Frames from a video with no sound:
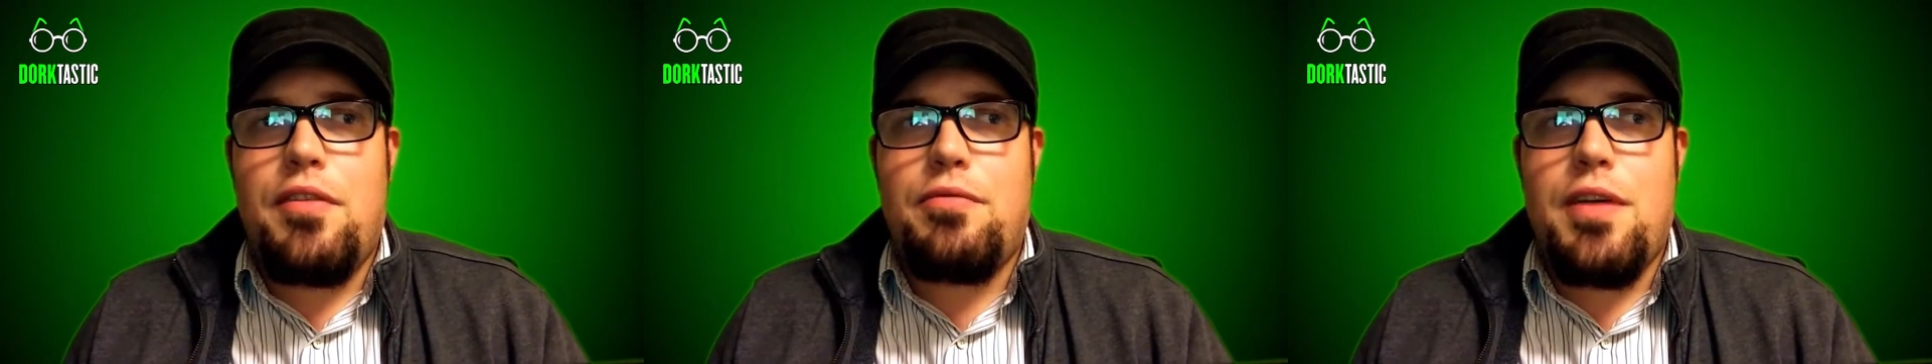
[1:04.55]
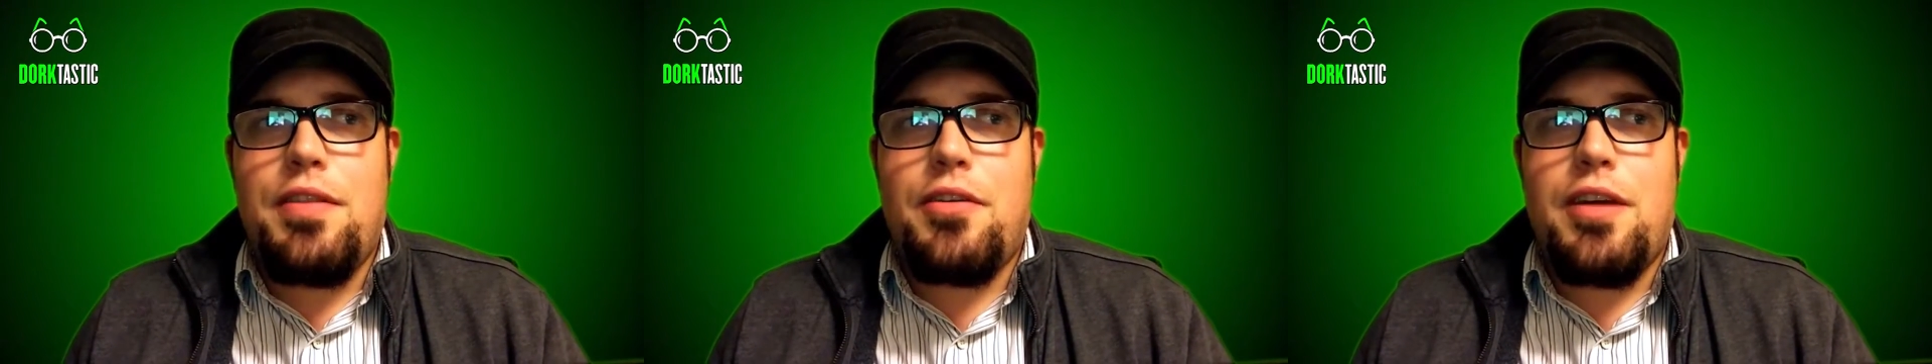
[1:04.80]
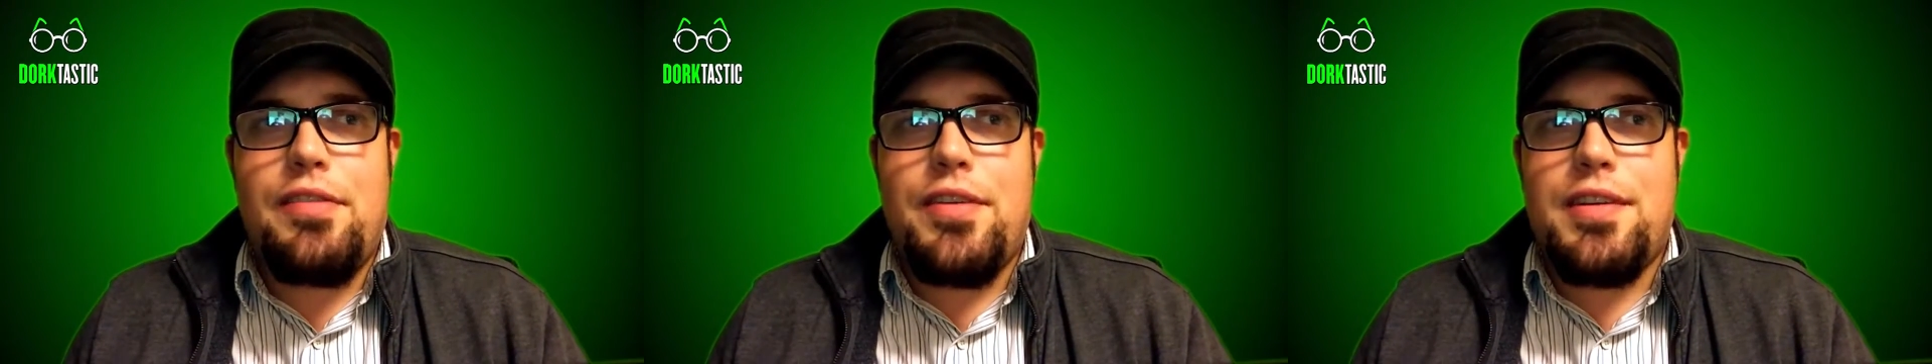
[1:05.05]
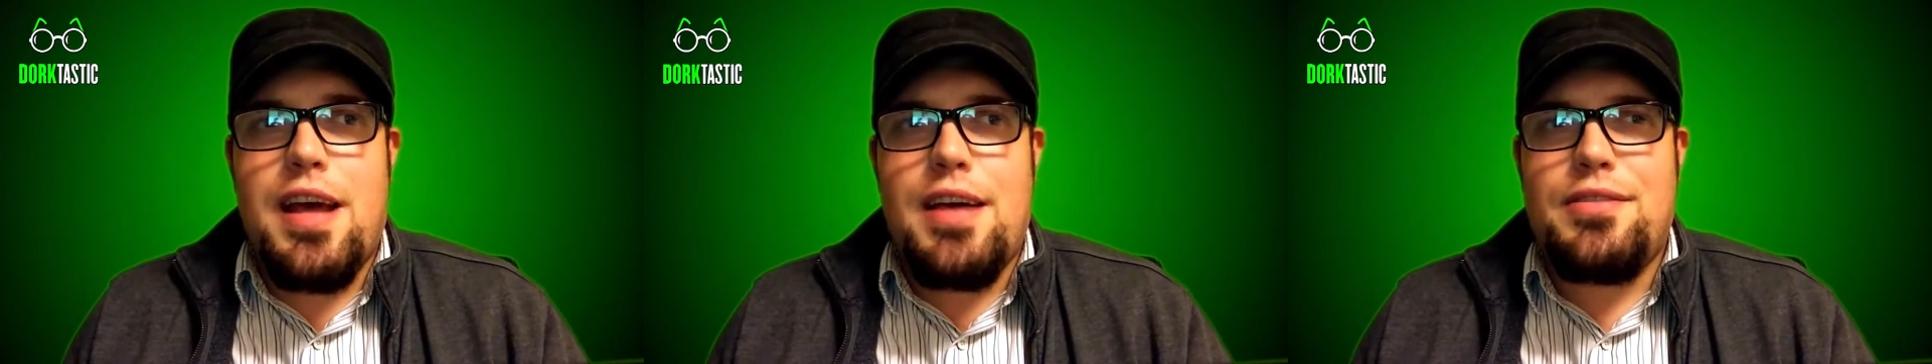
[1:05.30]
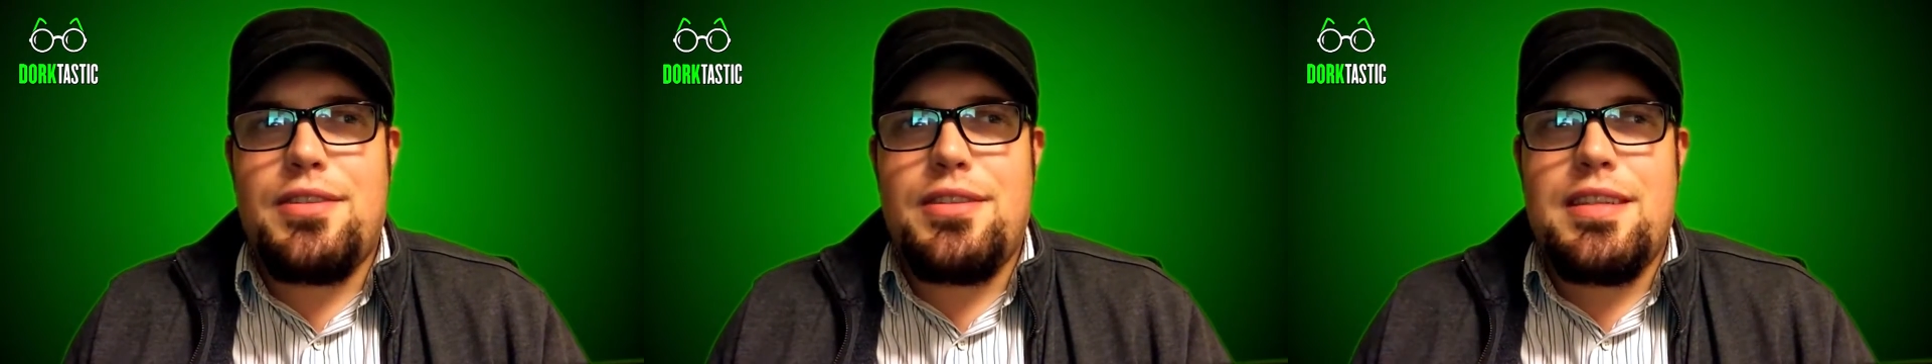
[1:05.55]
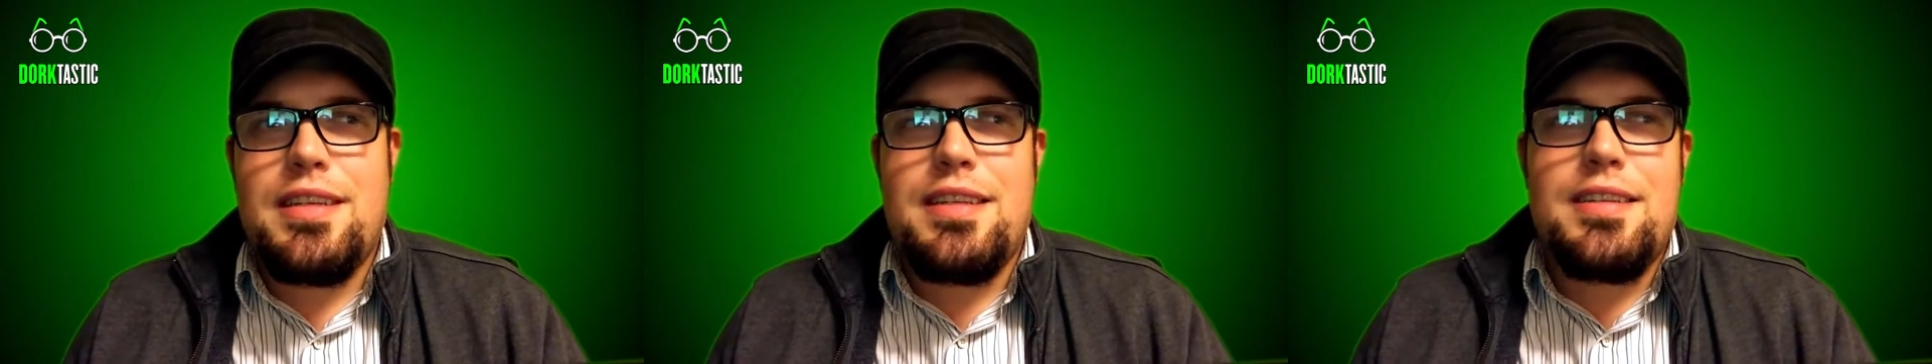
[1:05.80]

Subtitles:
you've read the graphic novel,